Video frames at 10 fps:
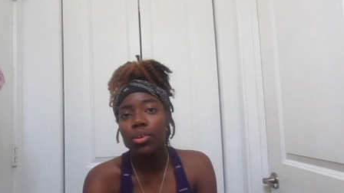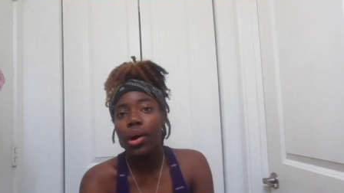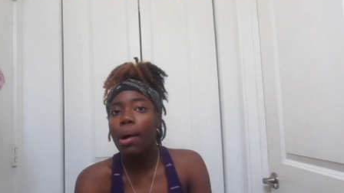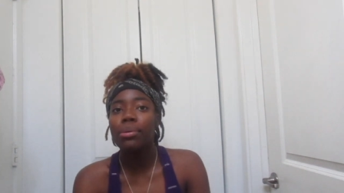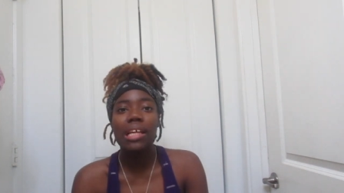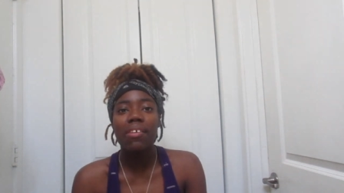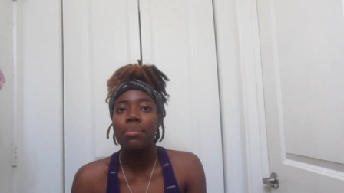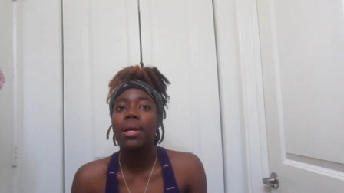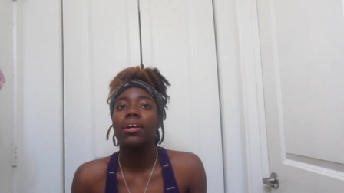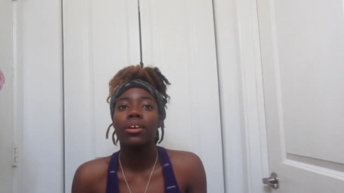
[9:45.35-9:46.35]
you know, I was having
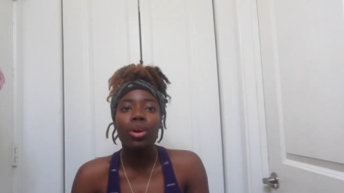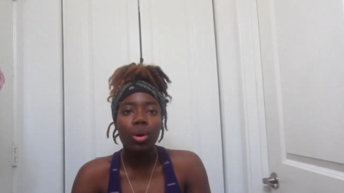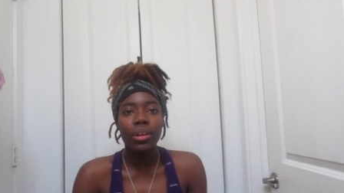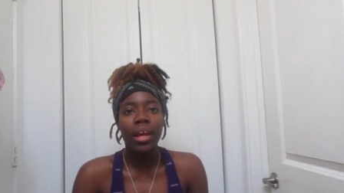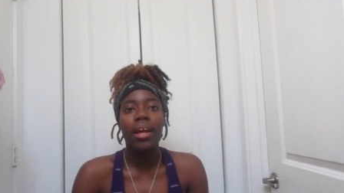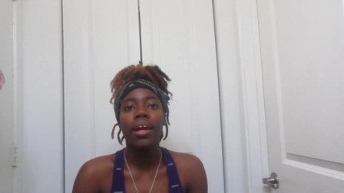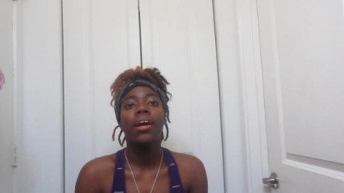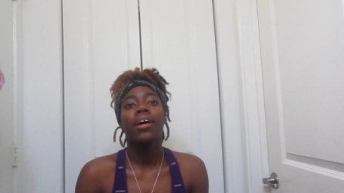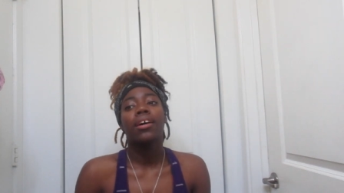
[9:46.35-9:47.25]
me a good old day,